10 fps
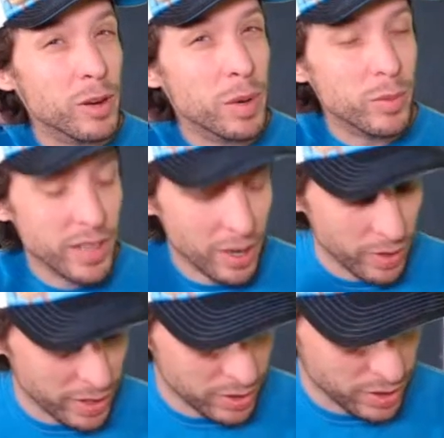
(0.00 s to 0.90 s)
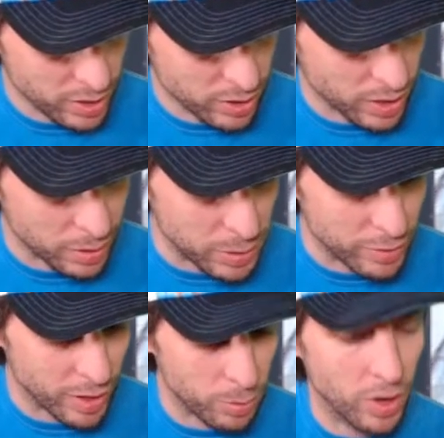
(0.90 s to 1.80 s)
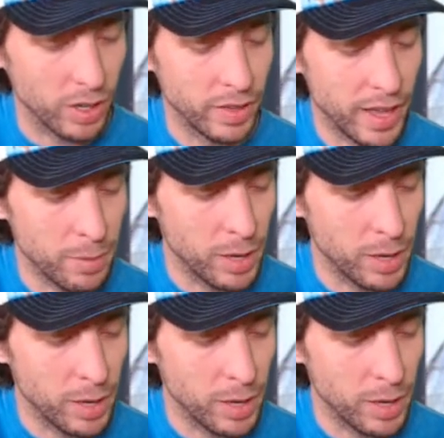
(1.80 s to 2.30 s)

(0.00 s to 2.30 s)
I remembering that right? He'll correct me if I'm wrong on that.